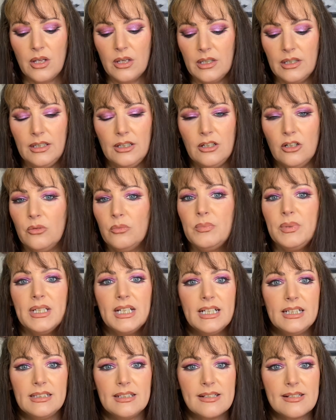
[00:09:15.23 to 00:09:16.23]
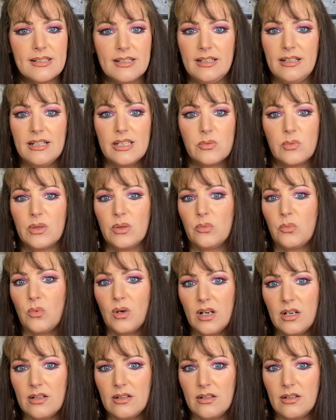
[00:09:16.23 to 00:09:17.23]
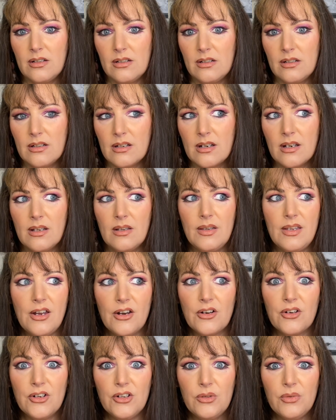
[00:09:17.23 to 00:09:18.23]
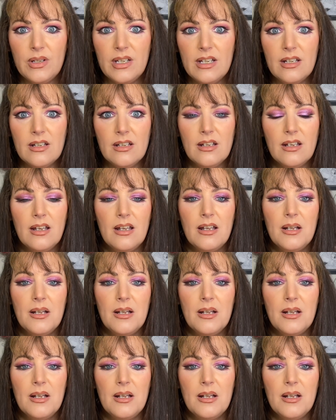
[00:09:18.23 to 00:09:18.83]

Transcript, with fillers: you know, behind the scenes with what they're doing.